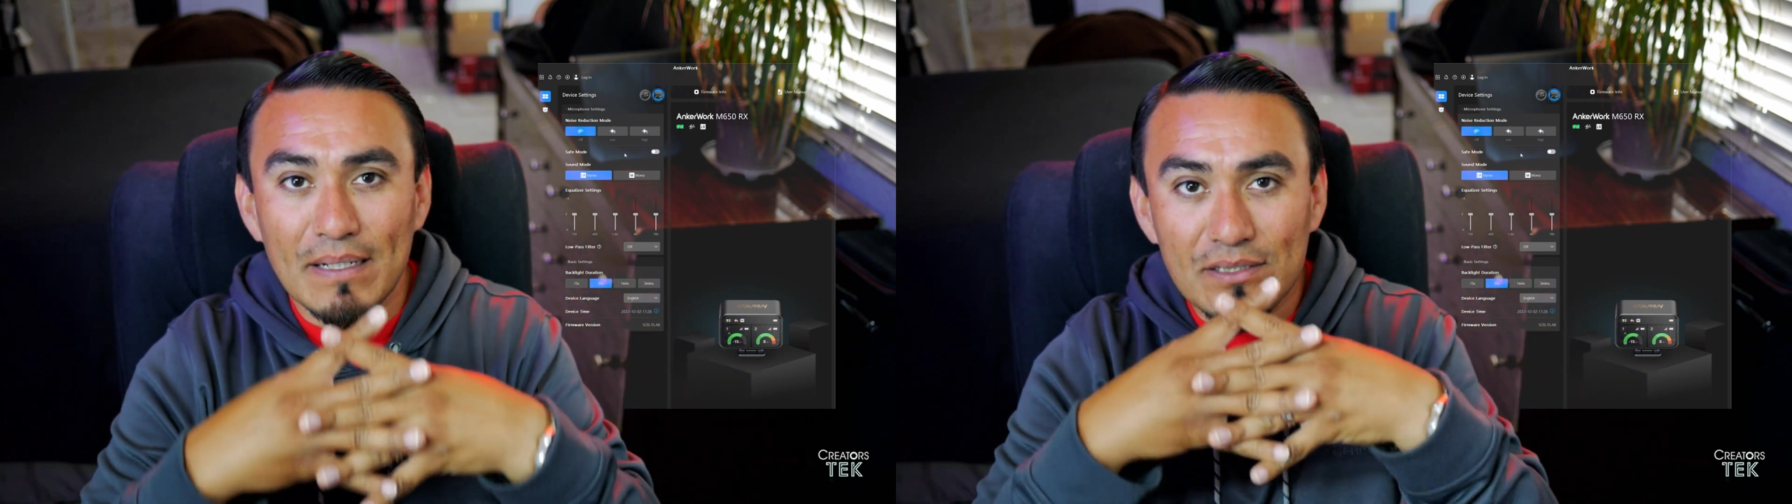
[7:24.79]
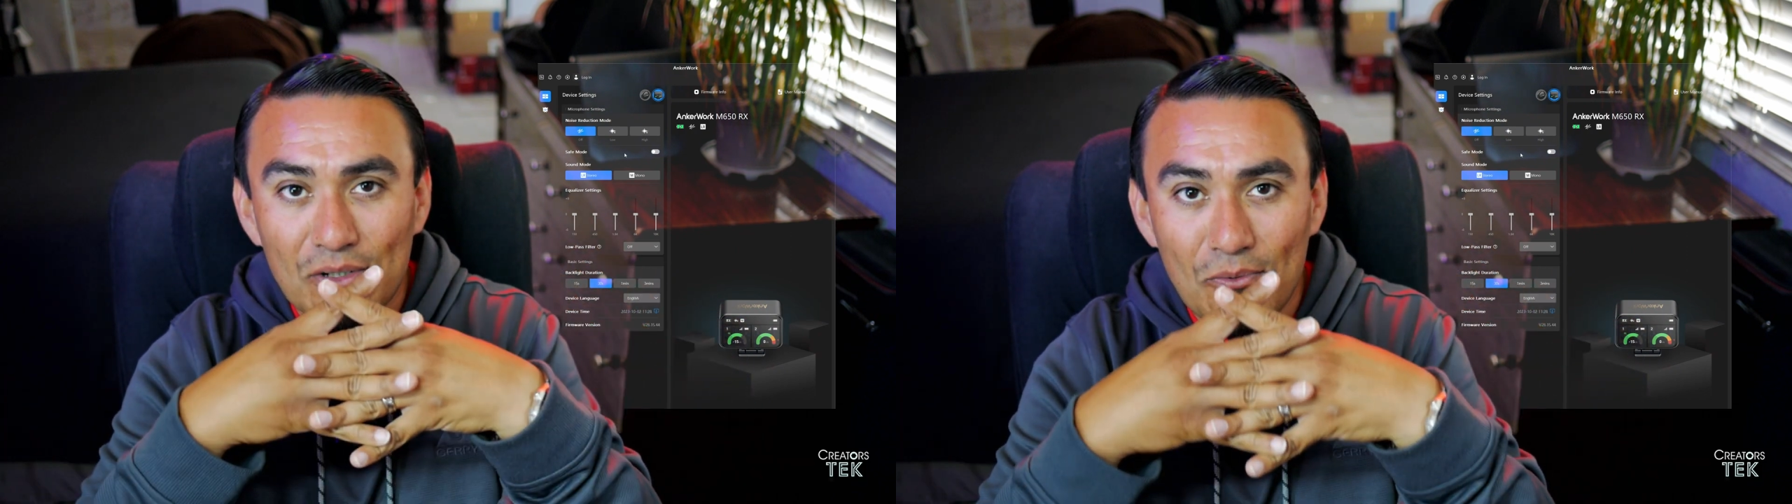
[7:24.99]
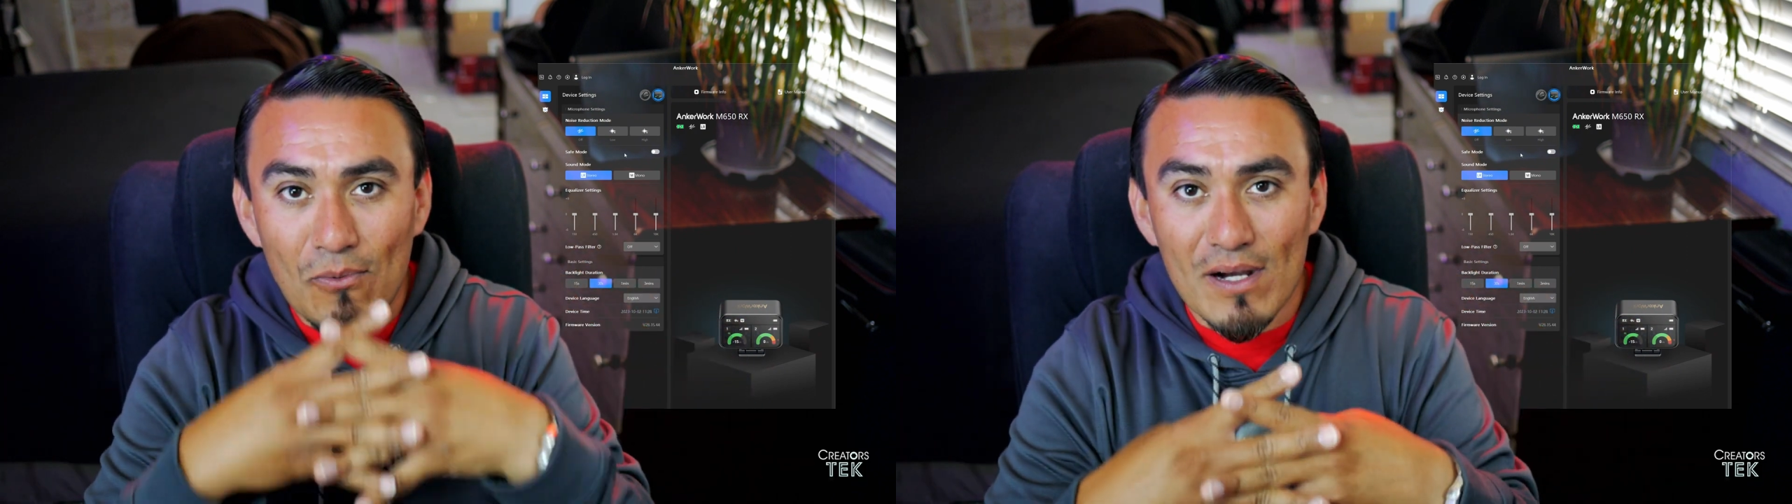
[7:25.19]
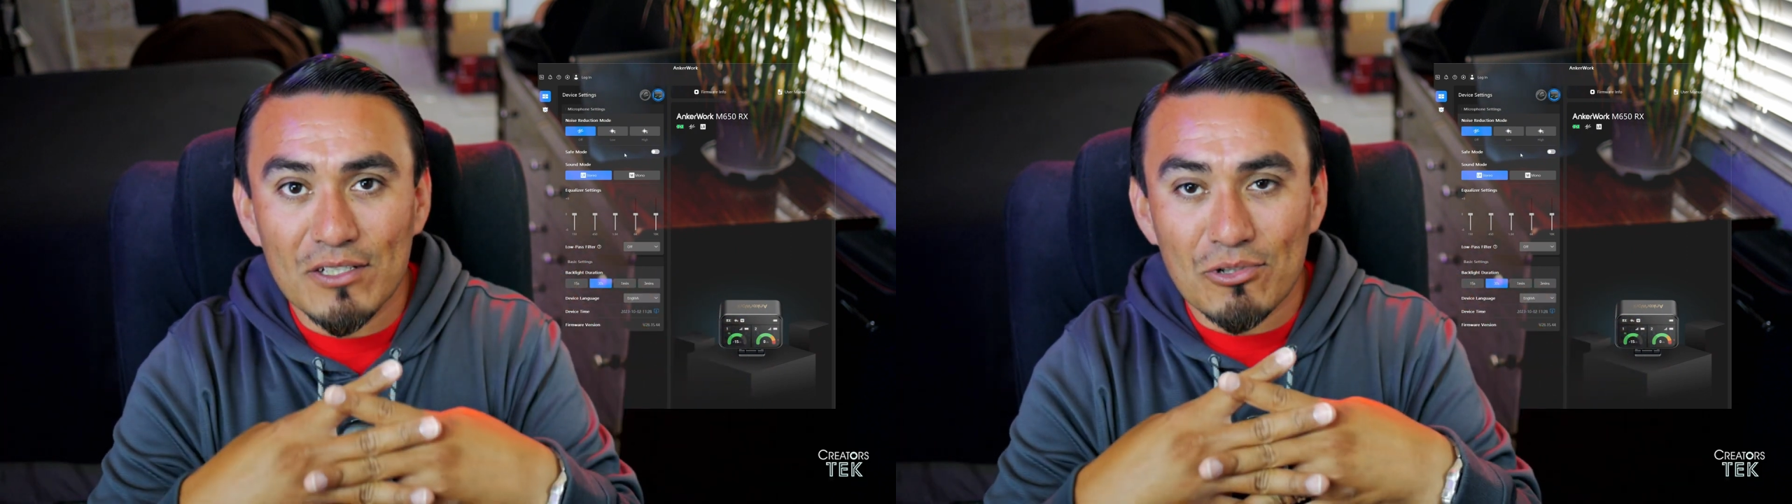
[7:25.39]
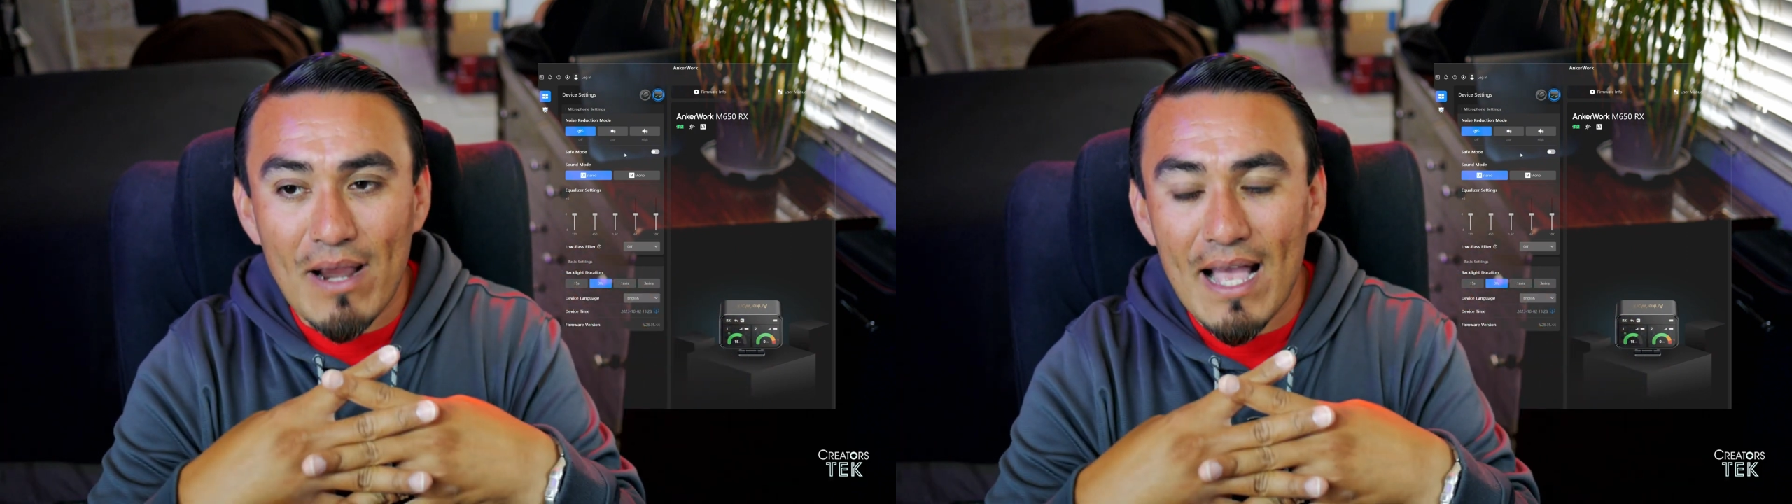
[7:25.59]
into one
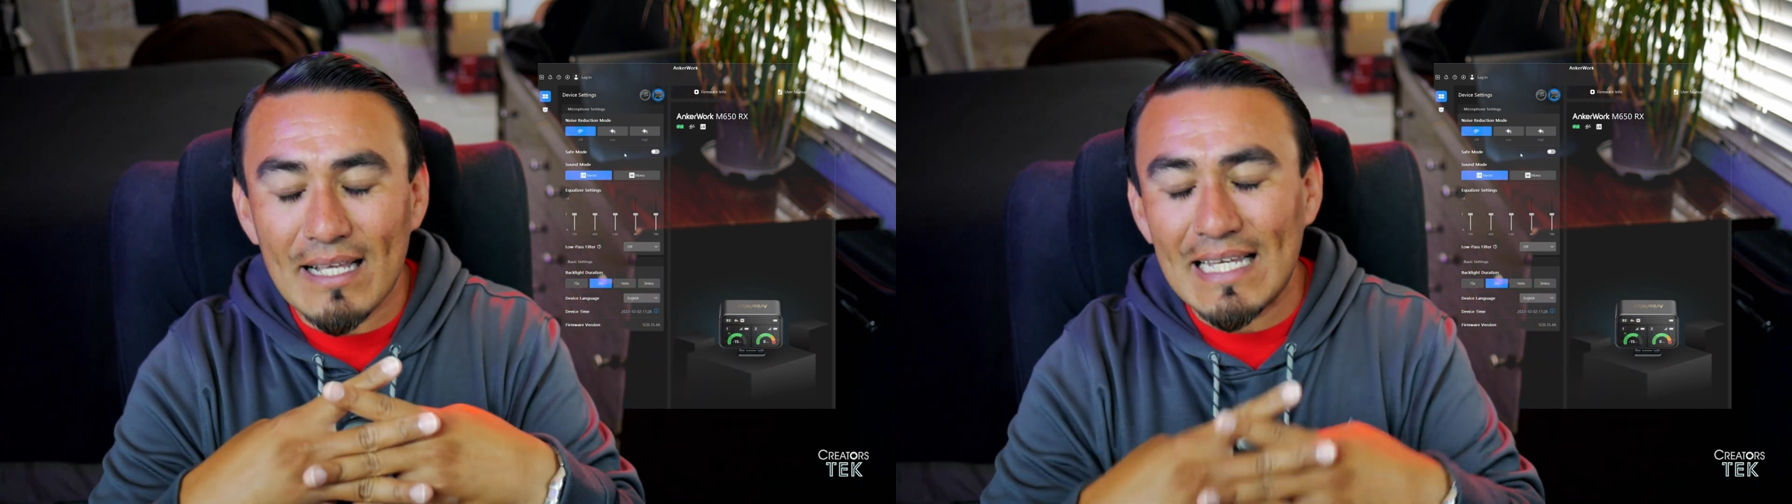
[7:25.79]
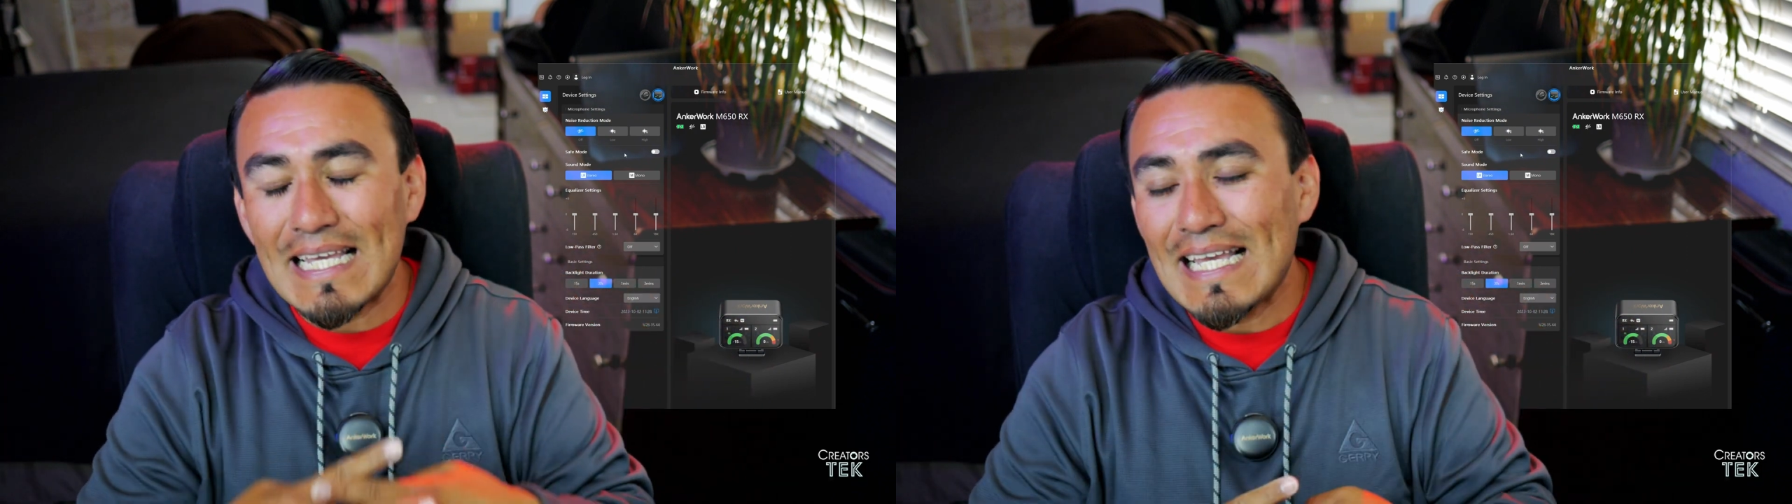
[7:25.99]
track